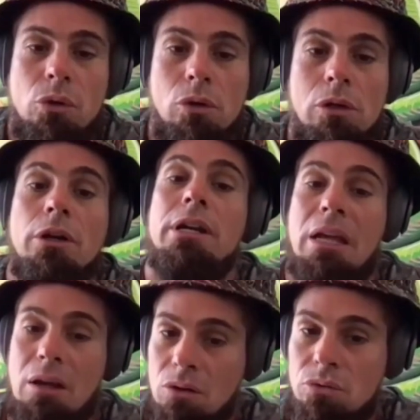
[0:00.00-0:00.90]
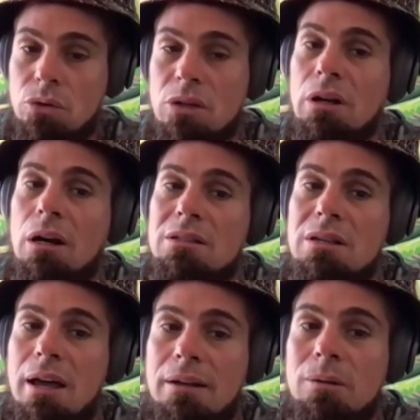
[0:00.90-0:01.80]
through learning through the dark
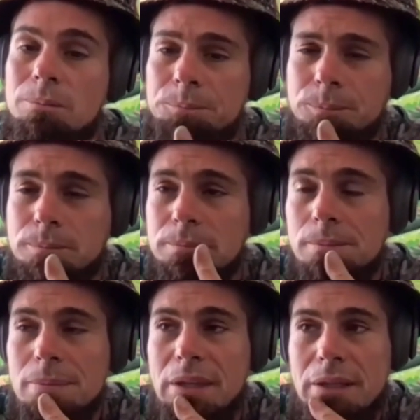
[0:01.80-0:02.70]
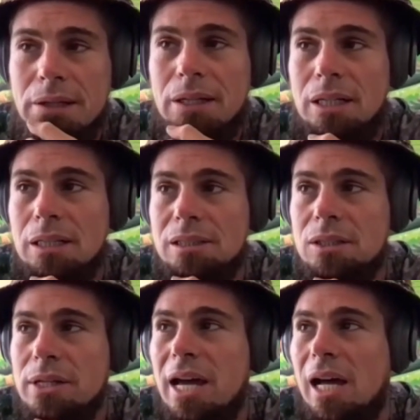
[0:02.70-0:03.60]
side. Mm. Uh,
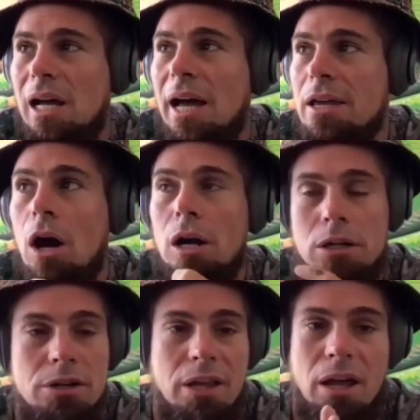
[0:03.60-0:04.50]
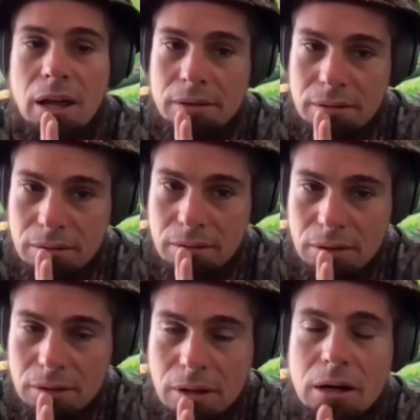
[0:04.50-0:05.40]
so yeah, I honor the
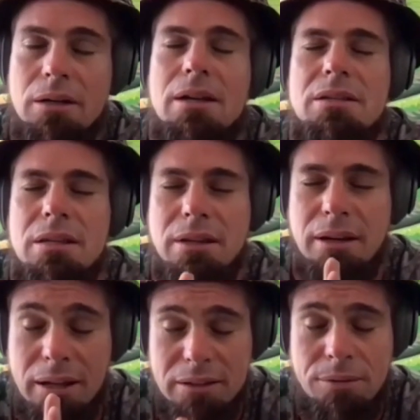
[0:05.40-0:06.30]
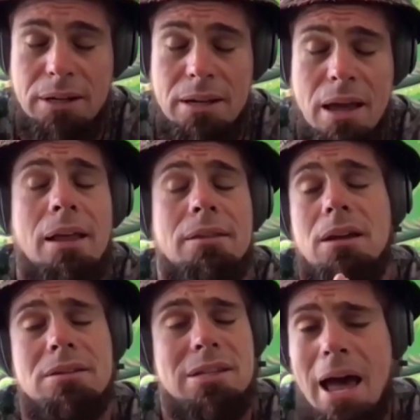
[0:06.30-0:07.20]
darkness and the negativity and
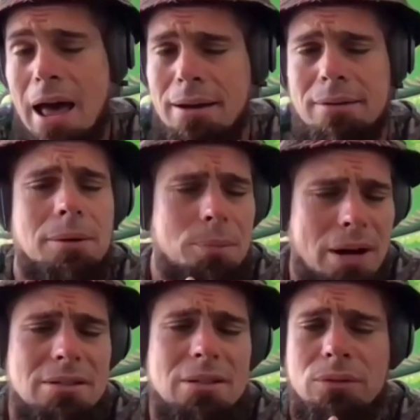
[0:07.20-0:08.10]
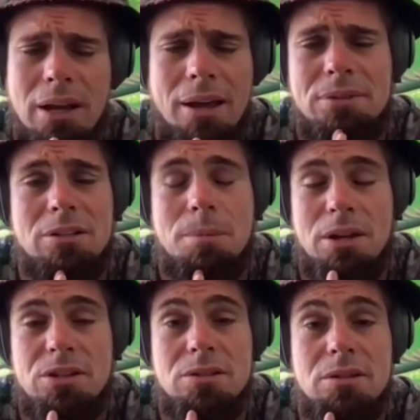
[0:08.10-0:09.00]
the sad and depressive times as
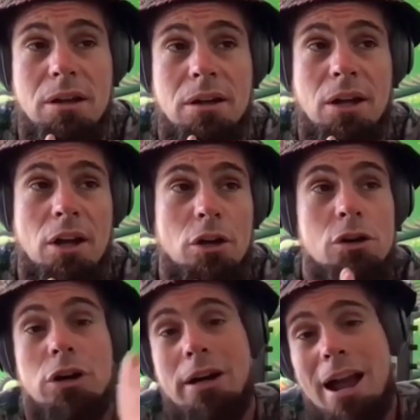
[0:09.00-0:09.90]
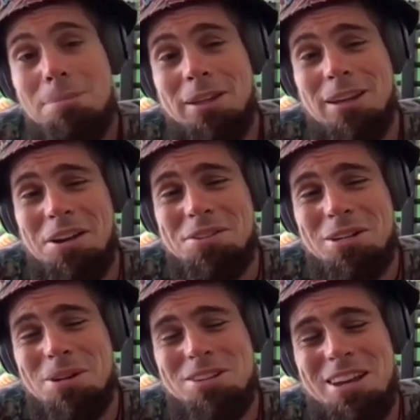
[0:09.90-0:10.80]
much as the good and happy times,
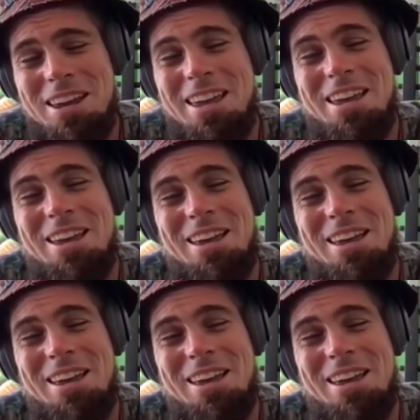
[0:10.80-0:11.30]
as much as I